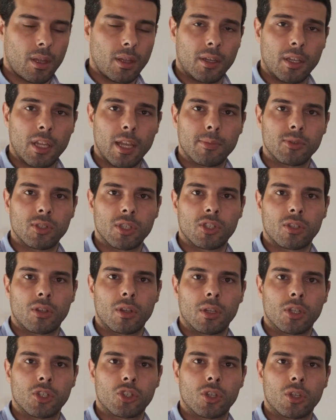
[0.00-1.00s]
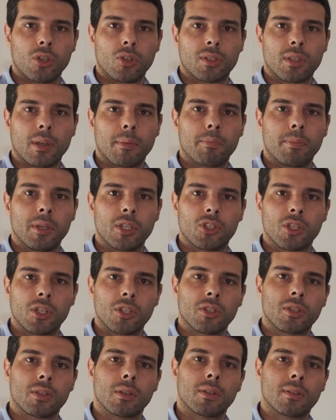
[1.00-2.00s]
Now I'm just going to show you some
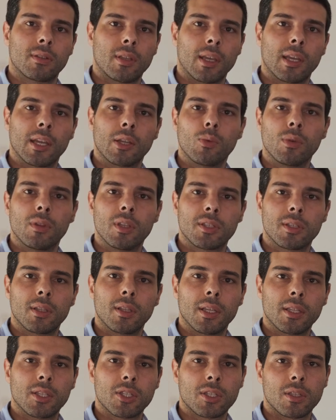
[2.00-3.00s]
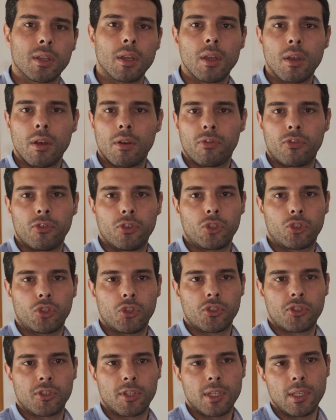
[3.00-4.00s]
pictures taken with this lens for you
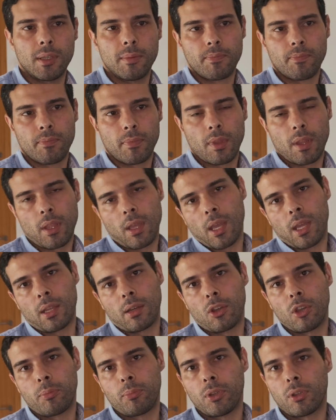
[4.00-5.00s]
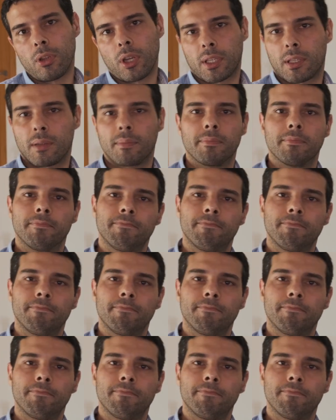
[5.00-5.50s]
to see, and hope you like it.